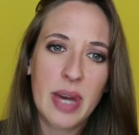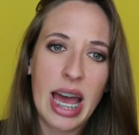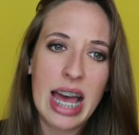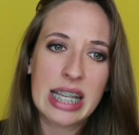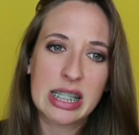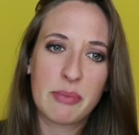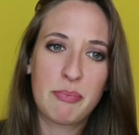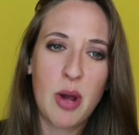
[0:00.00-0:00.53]

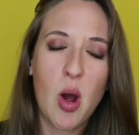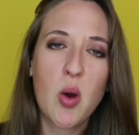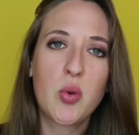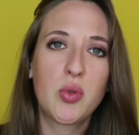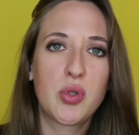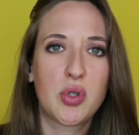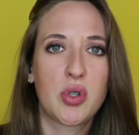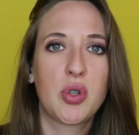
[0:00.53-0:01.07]
as
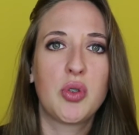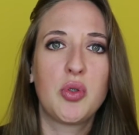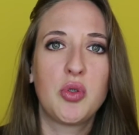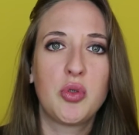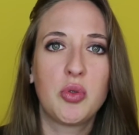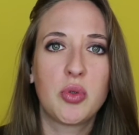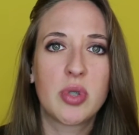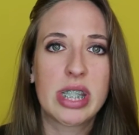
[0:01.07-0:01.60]
opposed
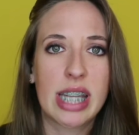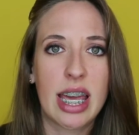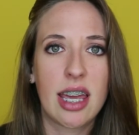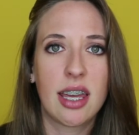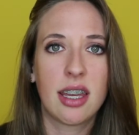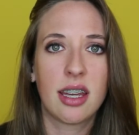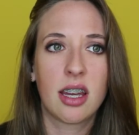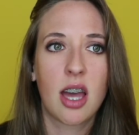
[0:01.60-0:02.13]
to
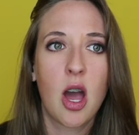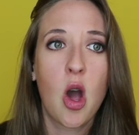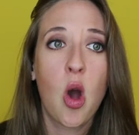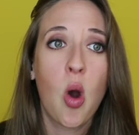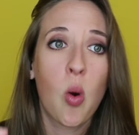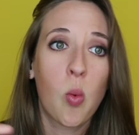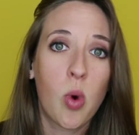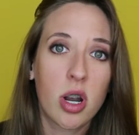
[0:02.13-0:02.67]
saying,
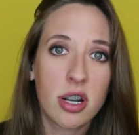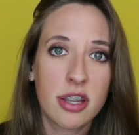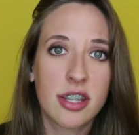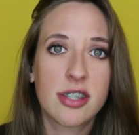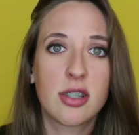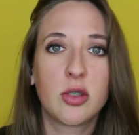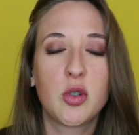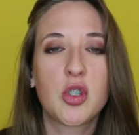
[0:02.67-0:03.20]
what are the
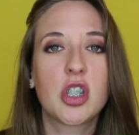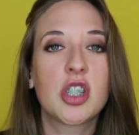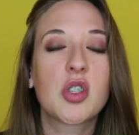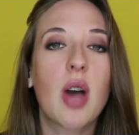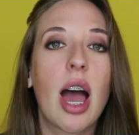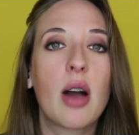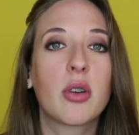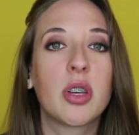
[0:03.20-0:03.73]
solutions?
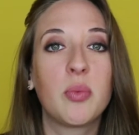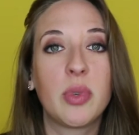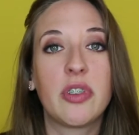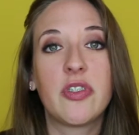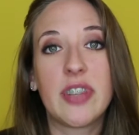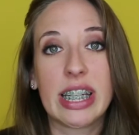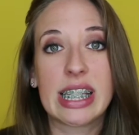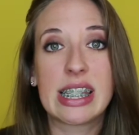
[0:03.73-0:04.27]
How can we
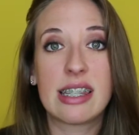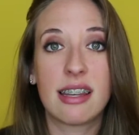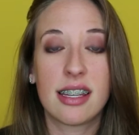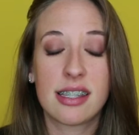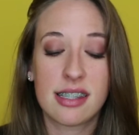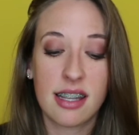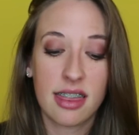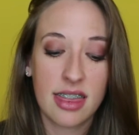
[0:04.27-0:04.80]
fix
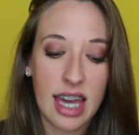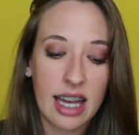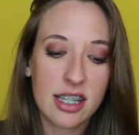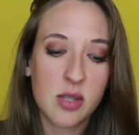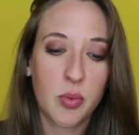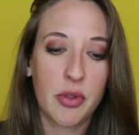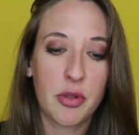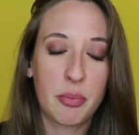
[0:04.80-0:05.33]
this?
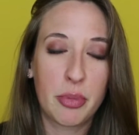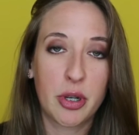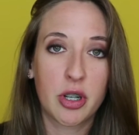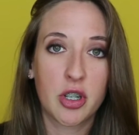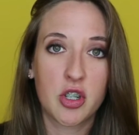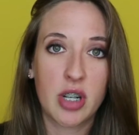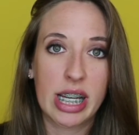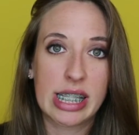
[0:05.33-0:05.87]
That's what the book
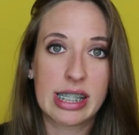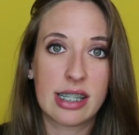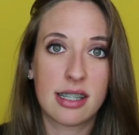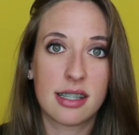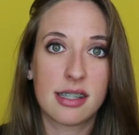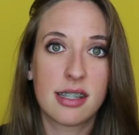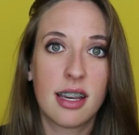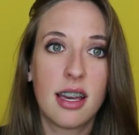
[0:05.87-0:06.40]

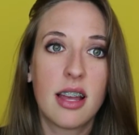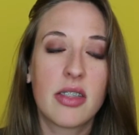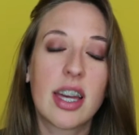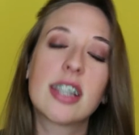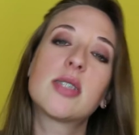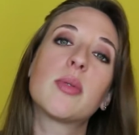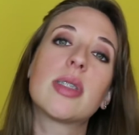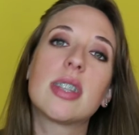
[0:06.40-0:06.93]
addresses.
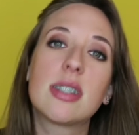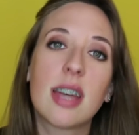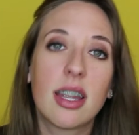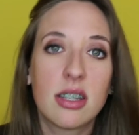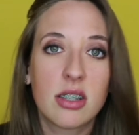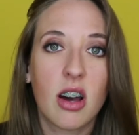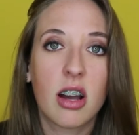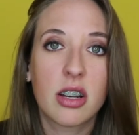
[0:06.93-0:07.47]
That's what the
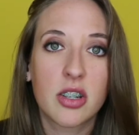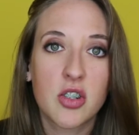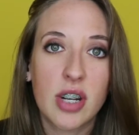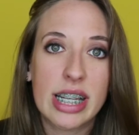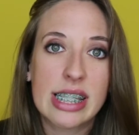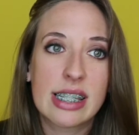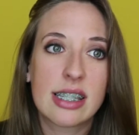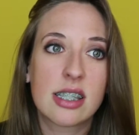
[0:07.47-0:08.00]
TED Talk
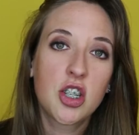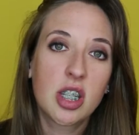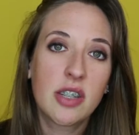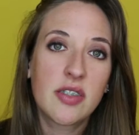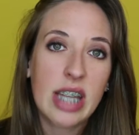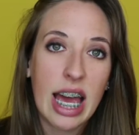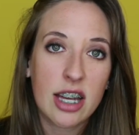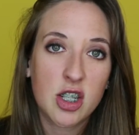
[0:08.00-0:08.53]
addresses. She
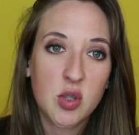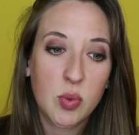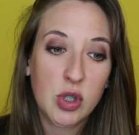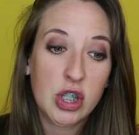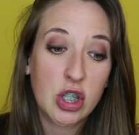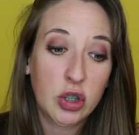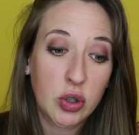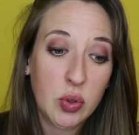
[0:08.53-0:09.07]
gives actual
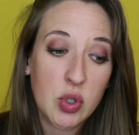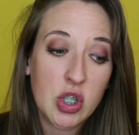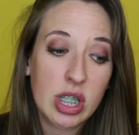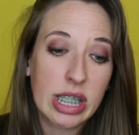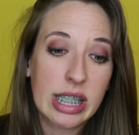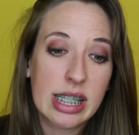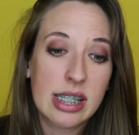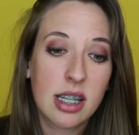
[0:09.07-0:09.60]

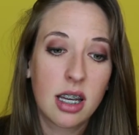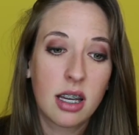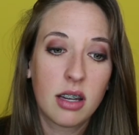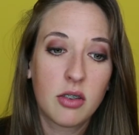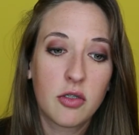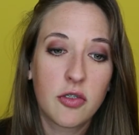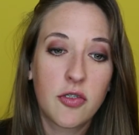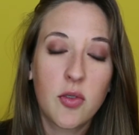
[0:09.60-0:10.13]
solutions
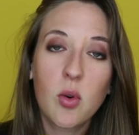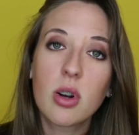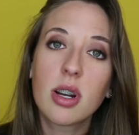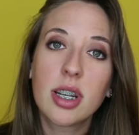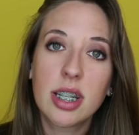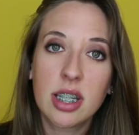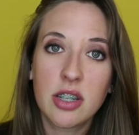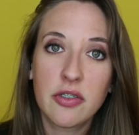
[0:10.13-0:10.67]
for
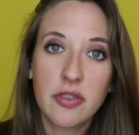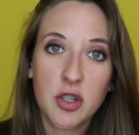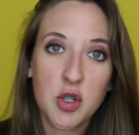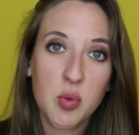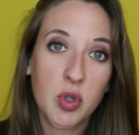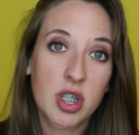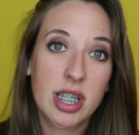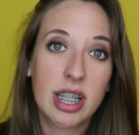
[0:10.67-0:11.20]
an
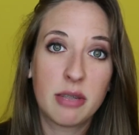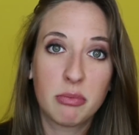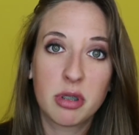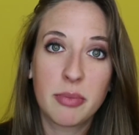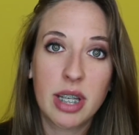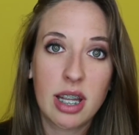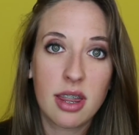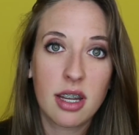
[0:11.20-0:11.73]
individual to
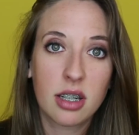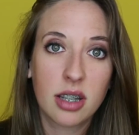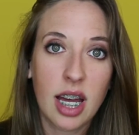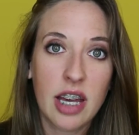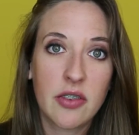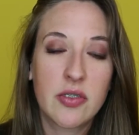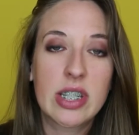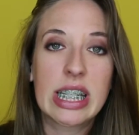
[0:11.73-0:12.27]
implement in their
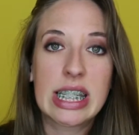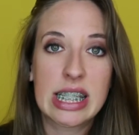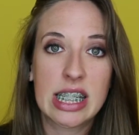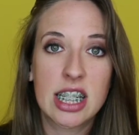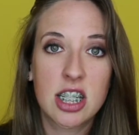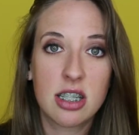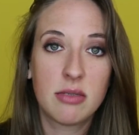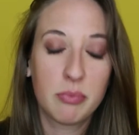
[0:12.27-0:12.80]
life to
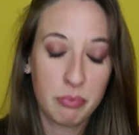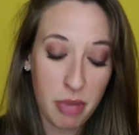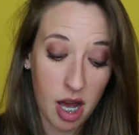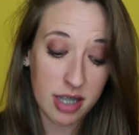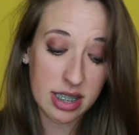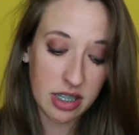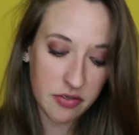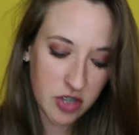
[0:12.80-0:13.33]
see
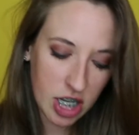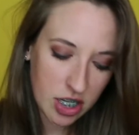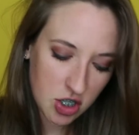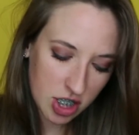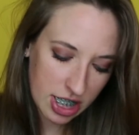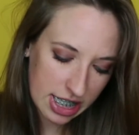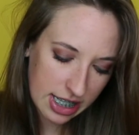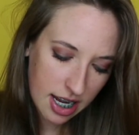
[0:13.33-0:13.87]
positive
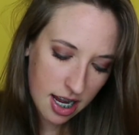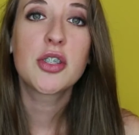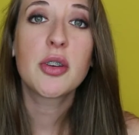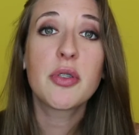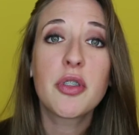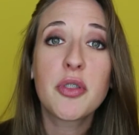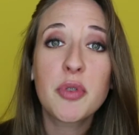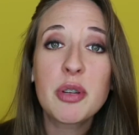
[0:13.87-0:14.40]
changes. So
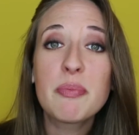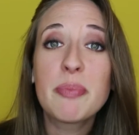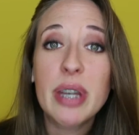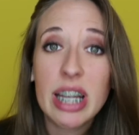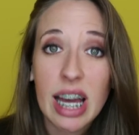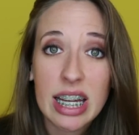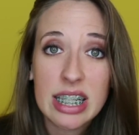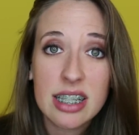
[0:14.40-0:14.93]
the three
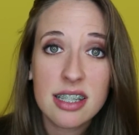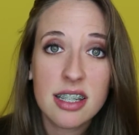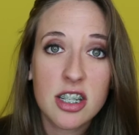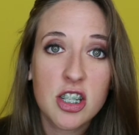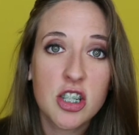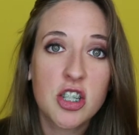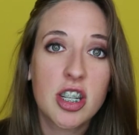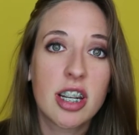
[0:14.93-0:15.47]
big ideas that
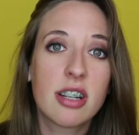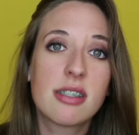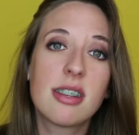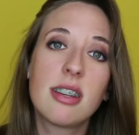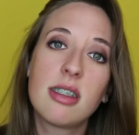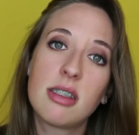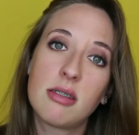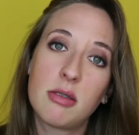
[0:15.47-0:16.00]
she shares
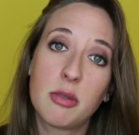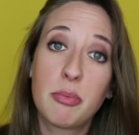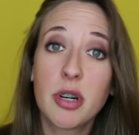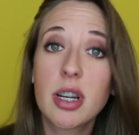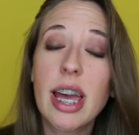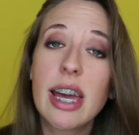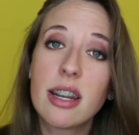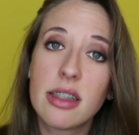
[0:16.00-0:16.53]
in the
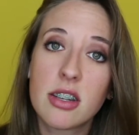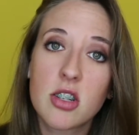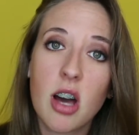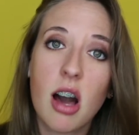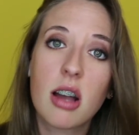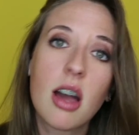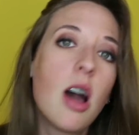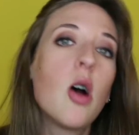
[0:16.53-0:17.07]
book and in the
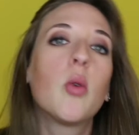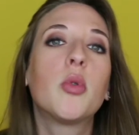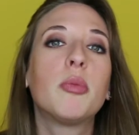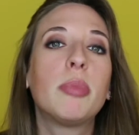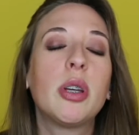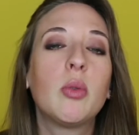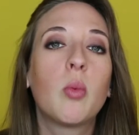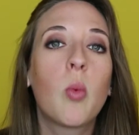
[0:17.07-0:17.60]
talk would
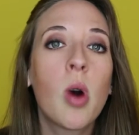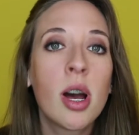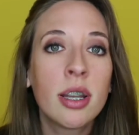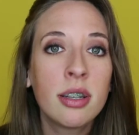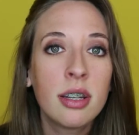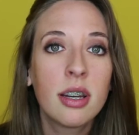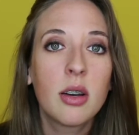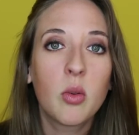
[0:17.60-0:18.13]
be:
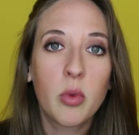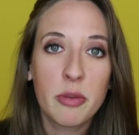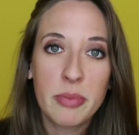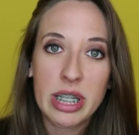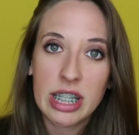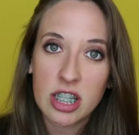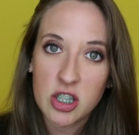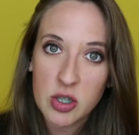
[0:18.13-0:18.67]
1,
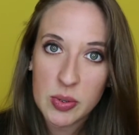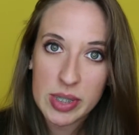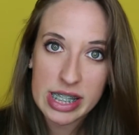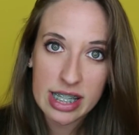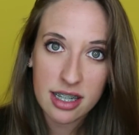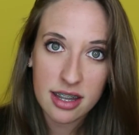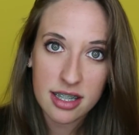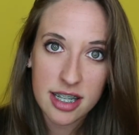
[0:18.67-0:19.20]
women need to
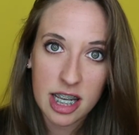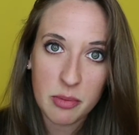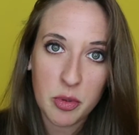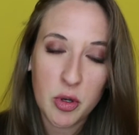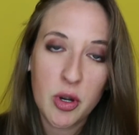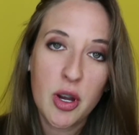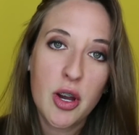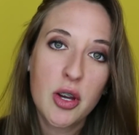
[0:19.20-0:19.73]
sit at the
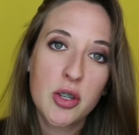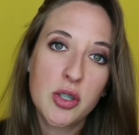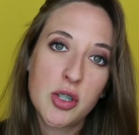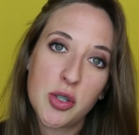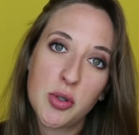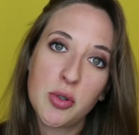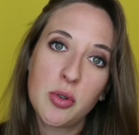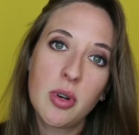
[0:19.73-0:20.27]
table.
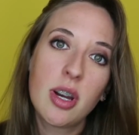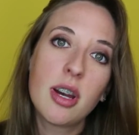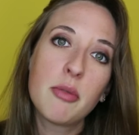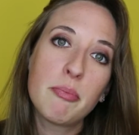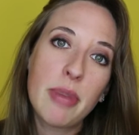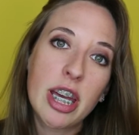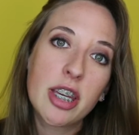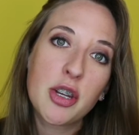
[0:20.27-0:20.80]
2,
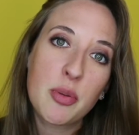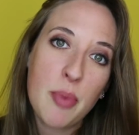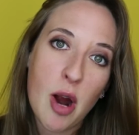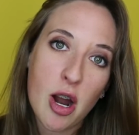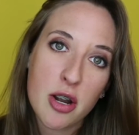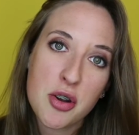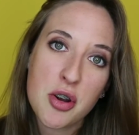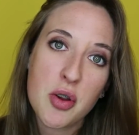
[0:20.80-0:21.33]
make your
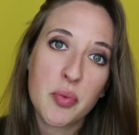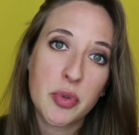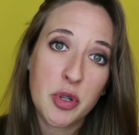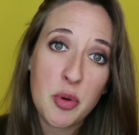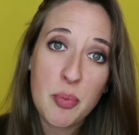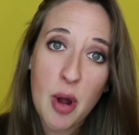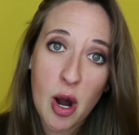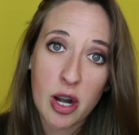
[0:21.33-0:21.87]
partner a
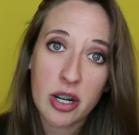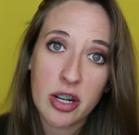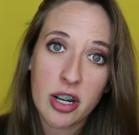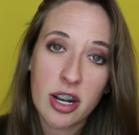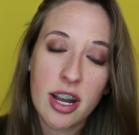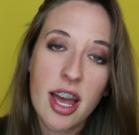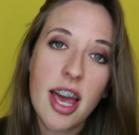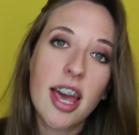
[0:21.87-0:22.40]
real
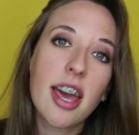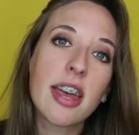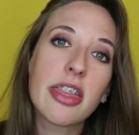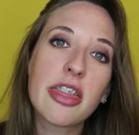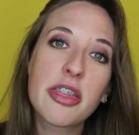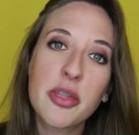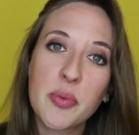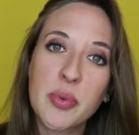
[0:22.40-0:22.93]
partner.
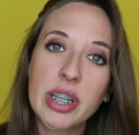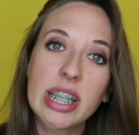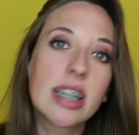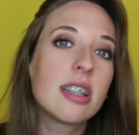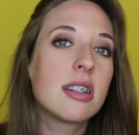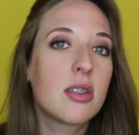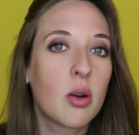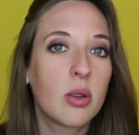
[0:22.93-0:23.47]
And
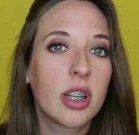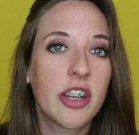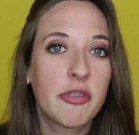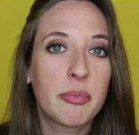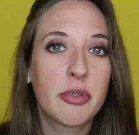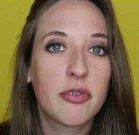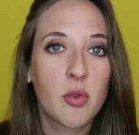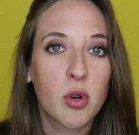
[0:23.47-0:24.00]
3, don't leave
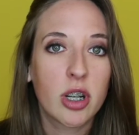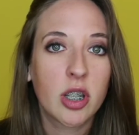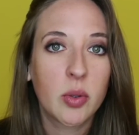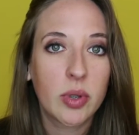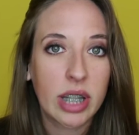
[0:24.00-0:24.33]
before you